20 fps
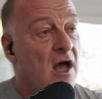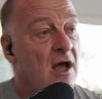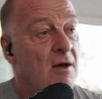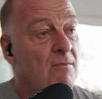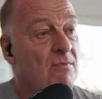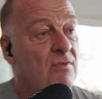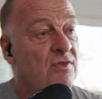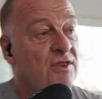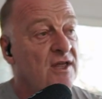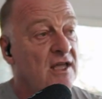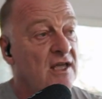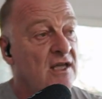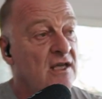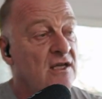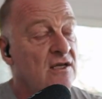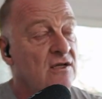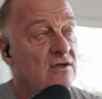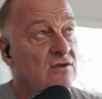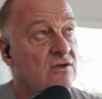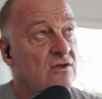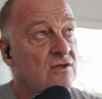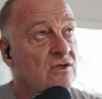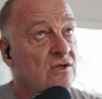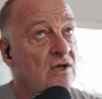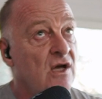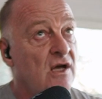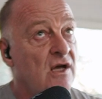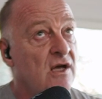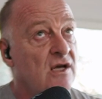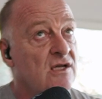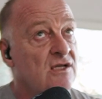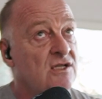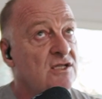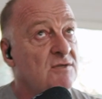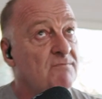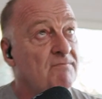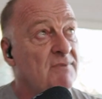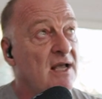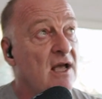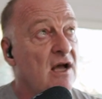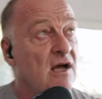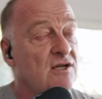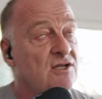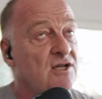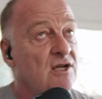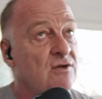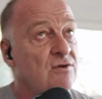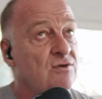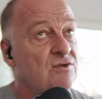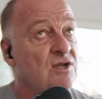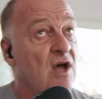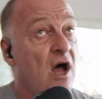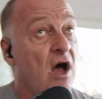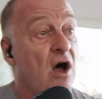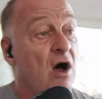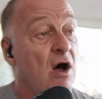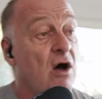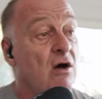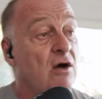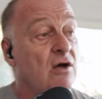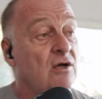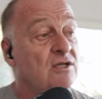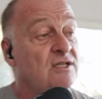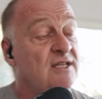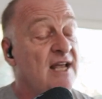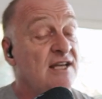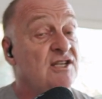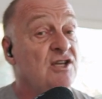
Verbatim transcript: The spiccatos are